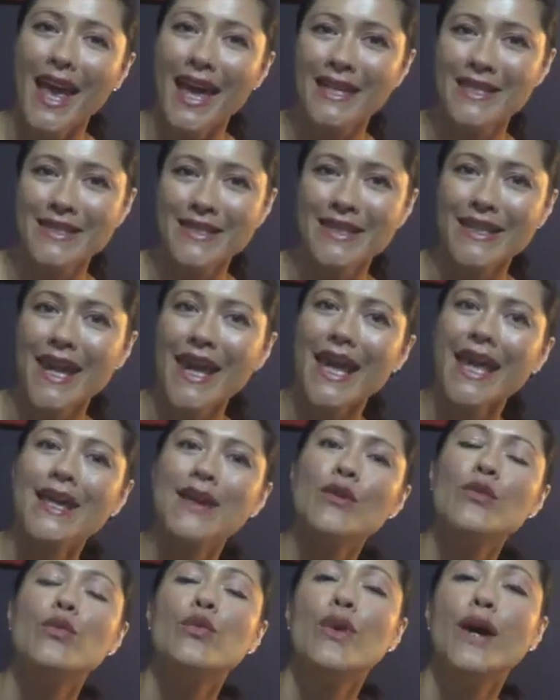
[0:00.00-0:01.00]
And
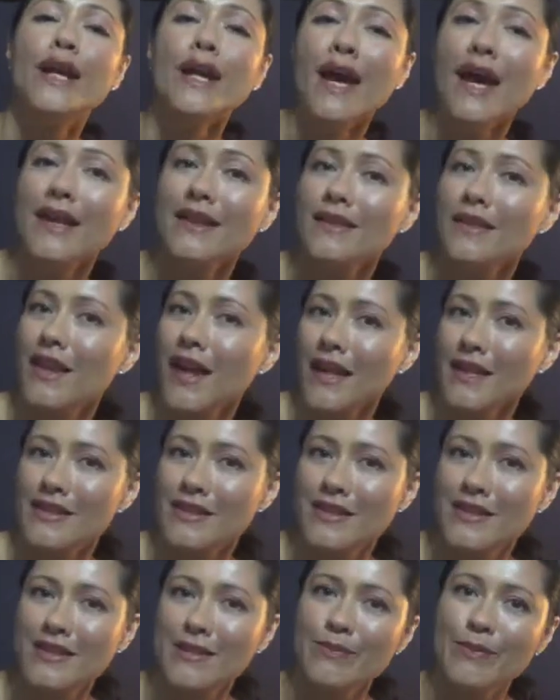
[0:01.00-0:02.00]
today, what I'd like
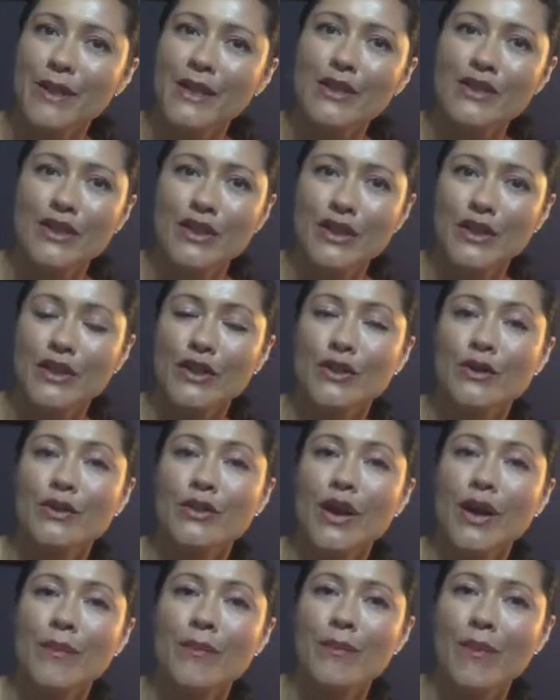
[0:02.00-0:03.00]
to speak to
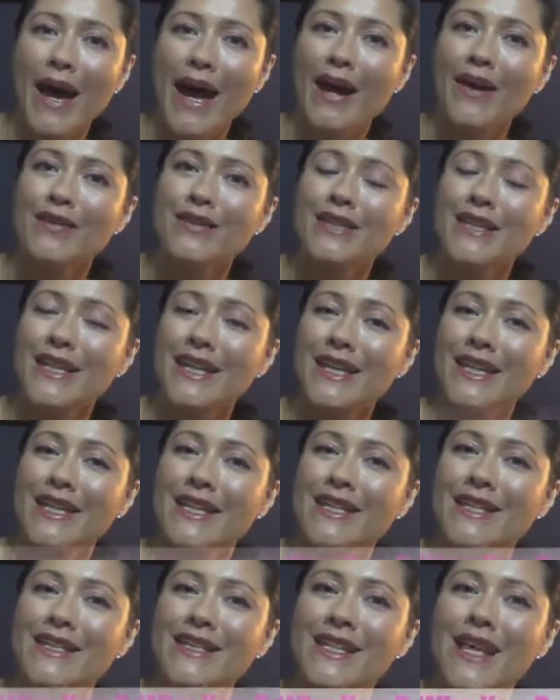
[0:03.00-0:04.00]
you about
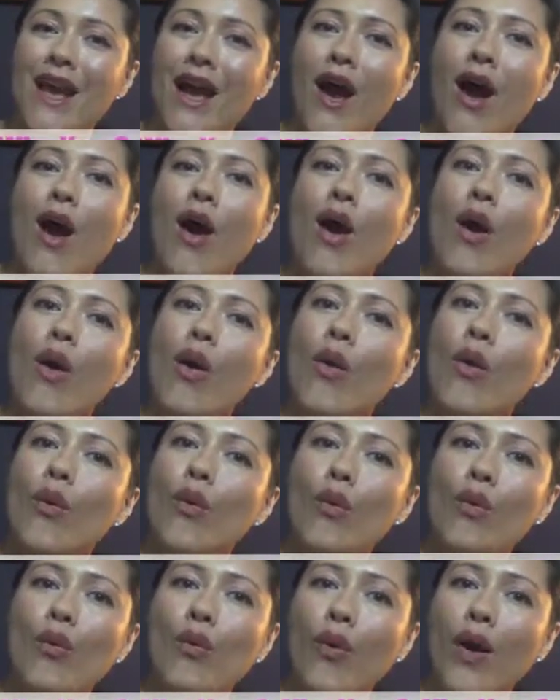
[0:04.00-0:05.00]
is
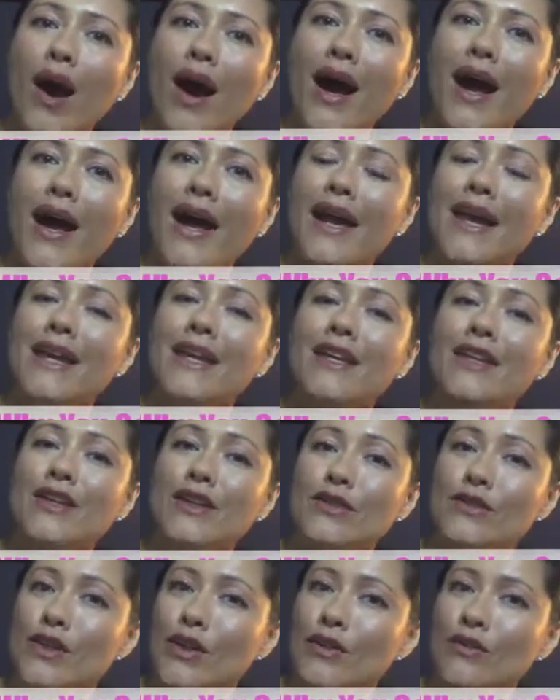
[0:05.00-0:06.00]
why
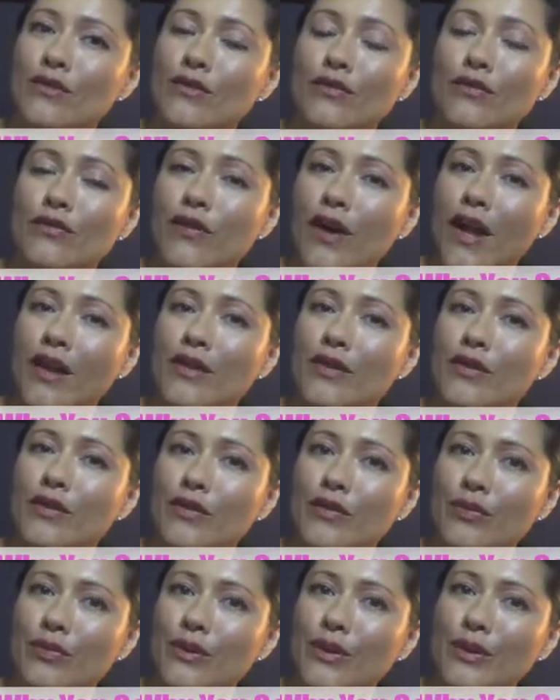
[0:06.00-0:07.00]
you don't follow
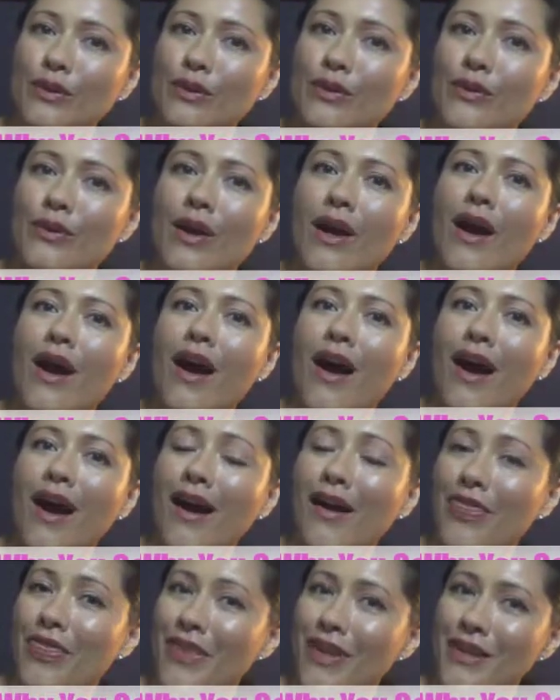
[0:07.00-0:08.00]
through
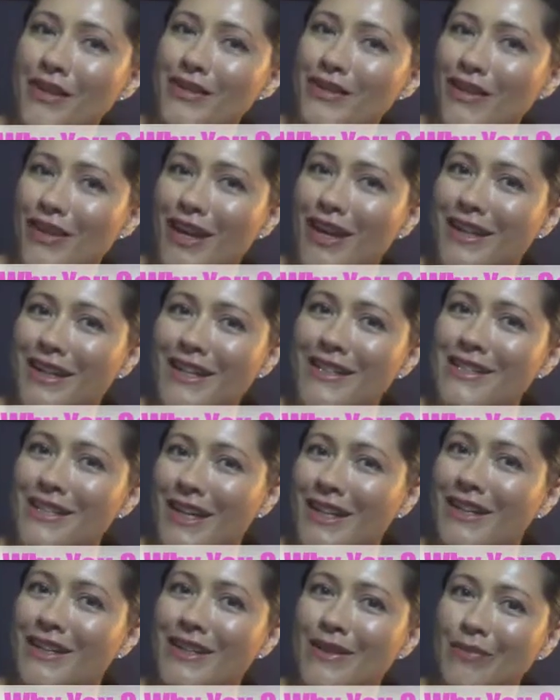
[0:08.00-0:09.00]
on things you got
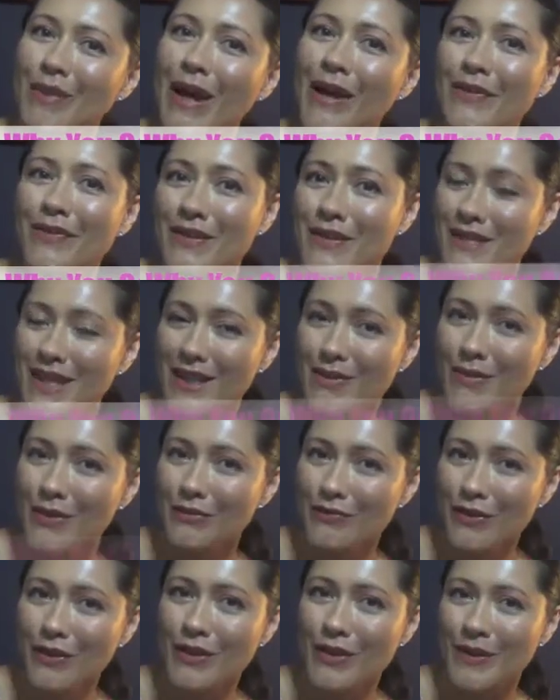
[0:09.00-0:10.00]
excited about the day
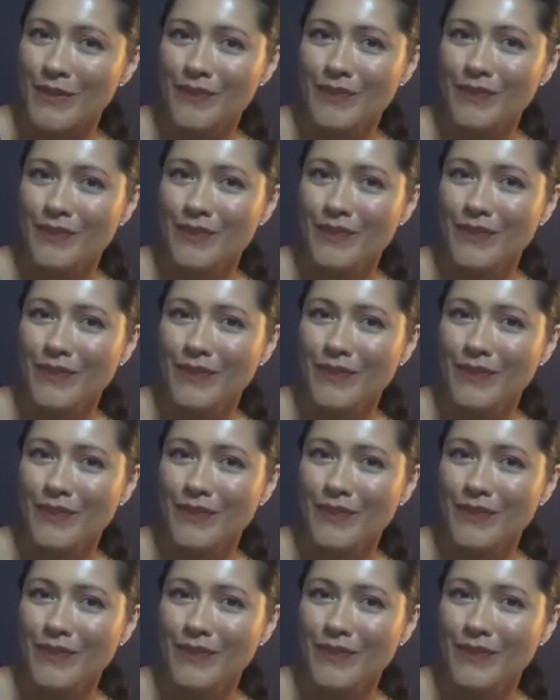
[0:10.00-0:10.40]
before.